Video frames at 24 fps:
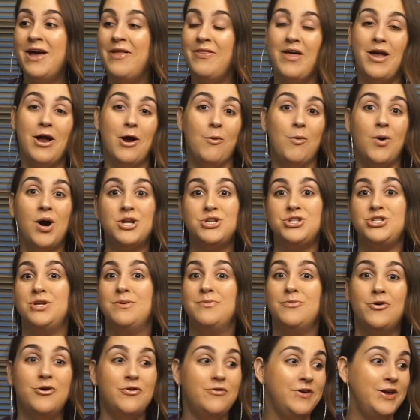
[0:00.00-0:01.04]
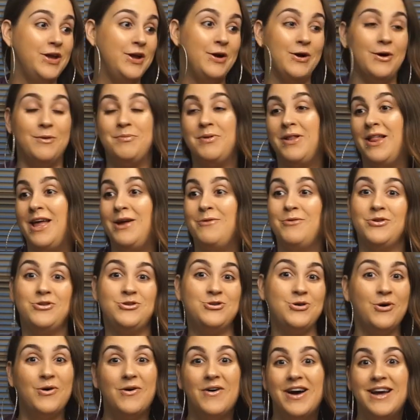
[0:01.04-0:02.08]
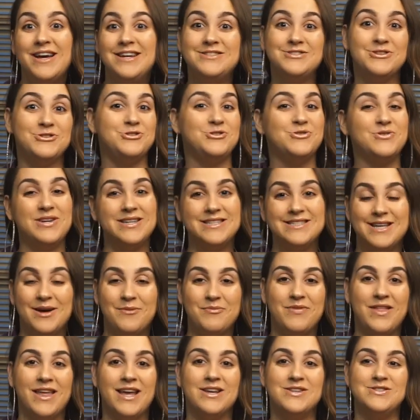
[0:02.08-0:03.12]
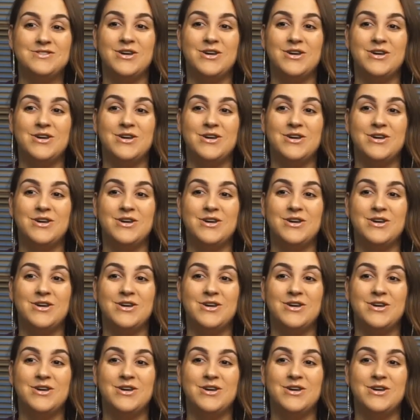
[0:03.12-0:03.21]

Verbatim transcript: They are watching a movie or playing with toys or doing something.